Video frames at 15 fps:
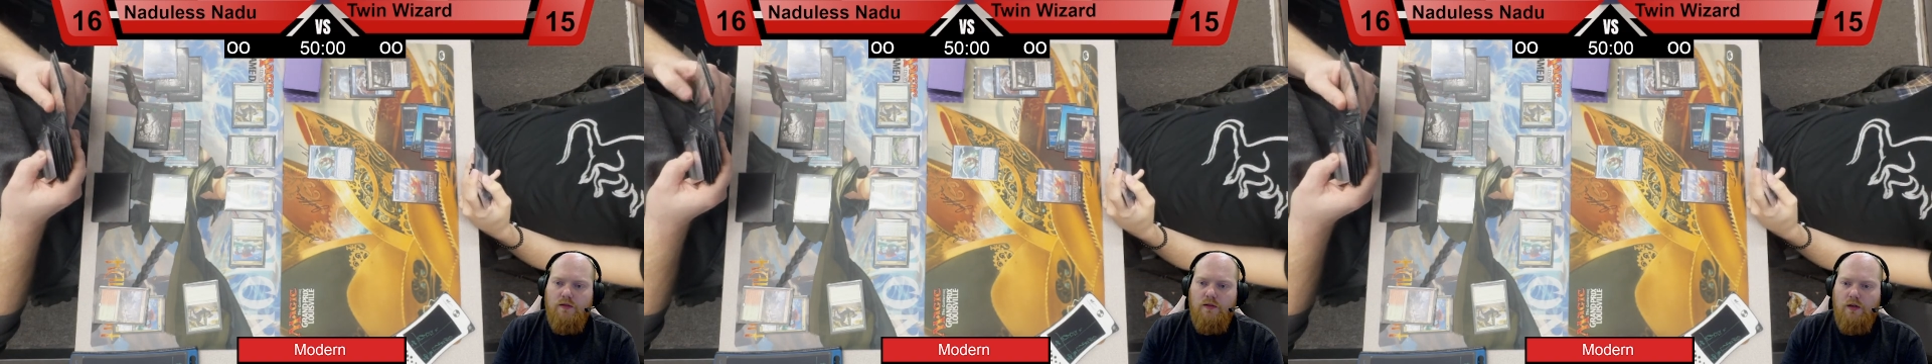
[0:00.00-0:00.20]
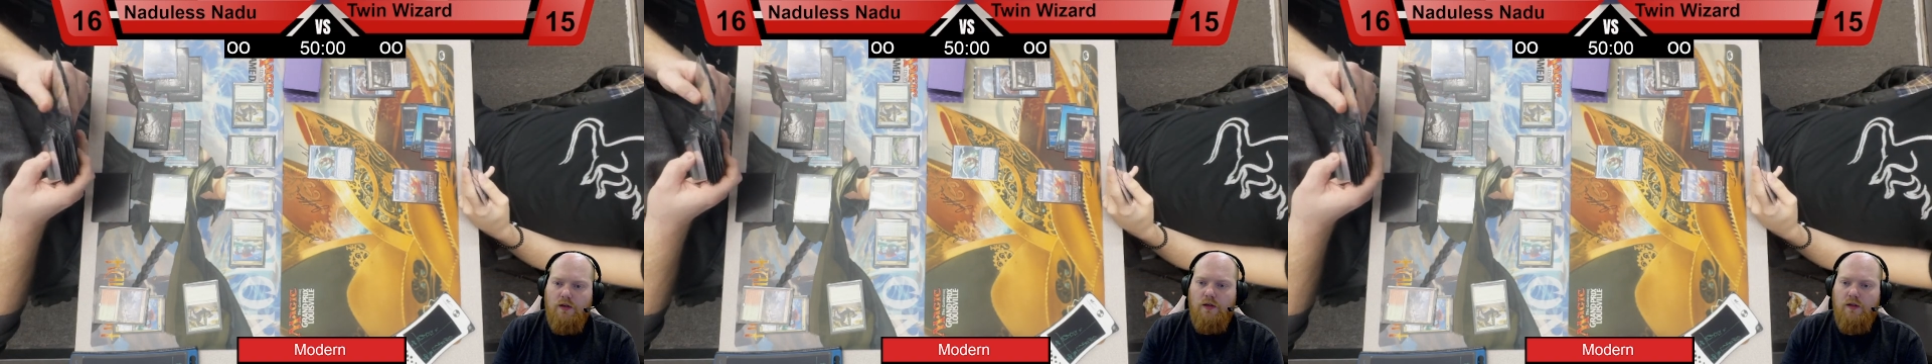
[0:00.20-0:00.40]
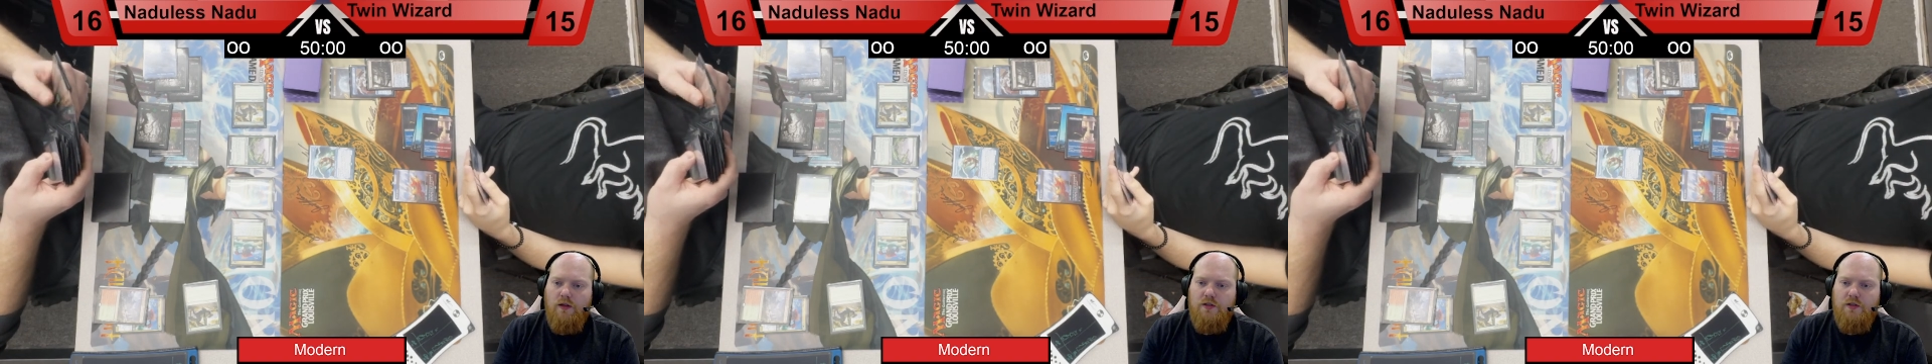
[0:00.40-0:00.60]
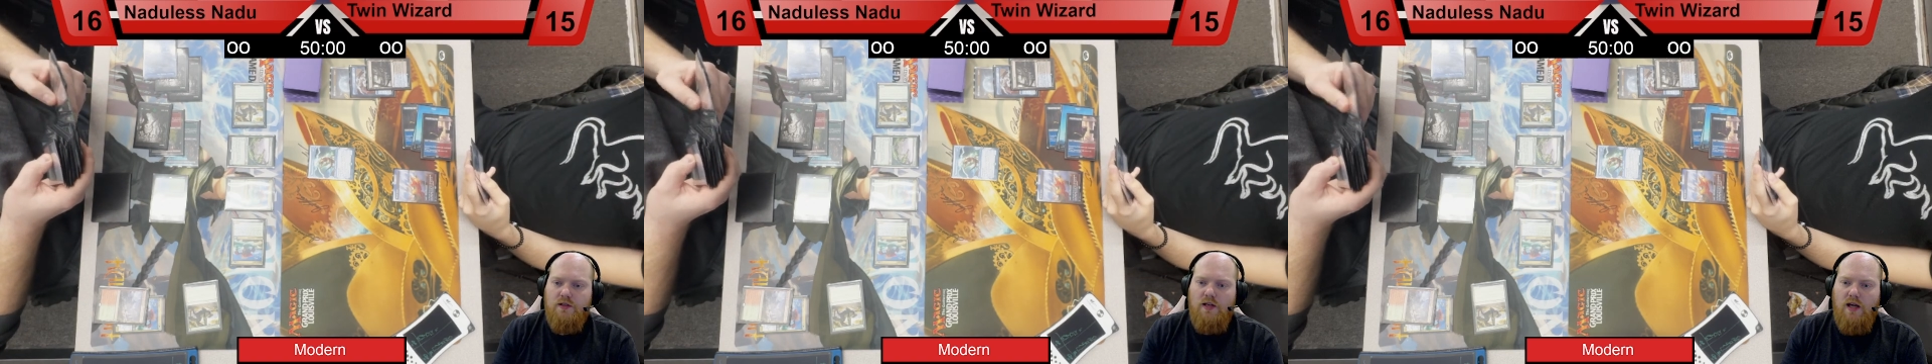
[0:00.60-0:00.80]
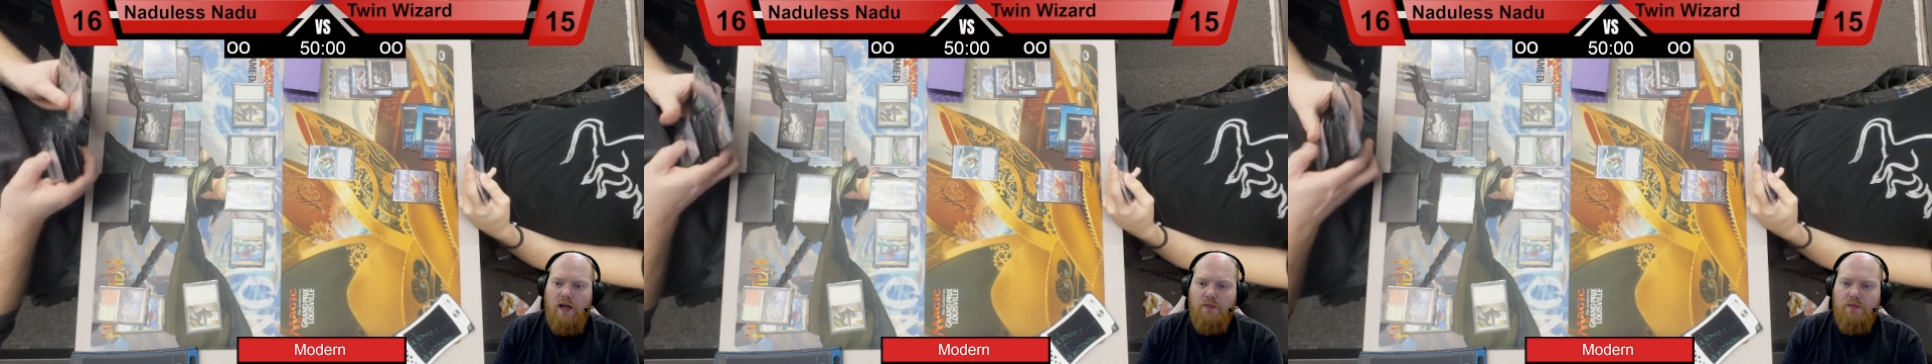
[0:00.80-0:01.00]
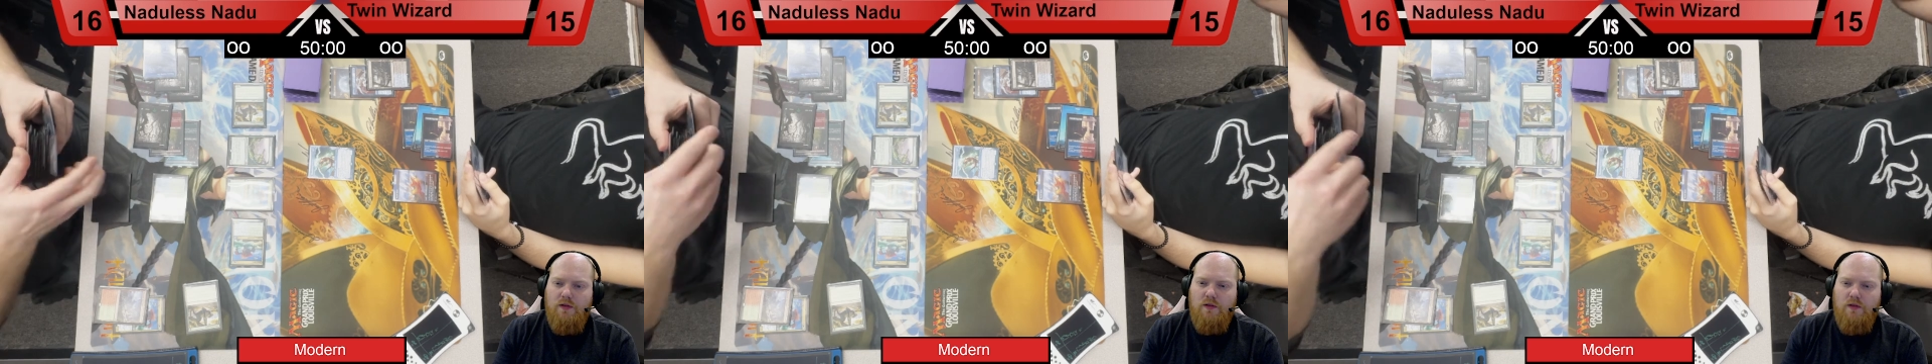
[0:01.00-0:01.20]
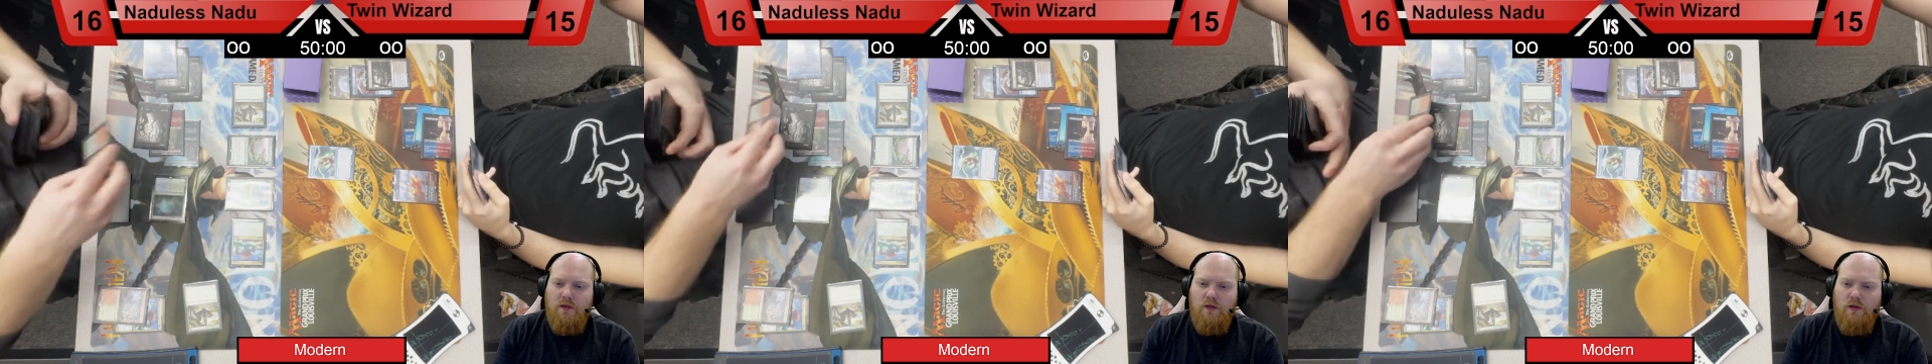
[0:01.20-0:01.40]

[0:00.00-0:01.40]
Or no, they just tapped.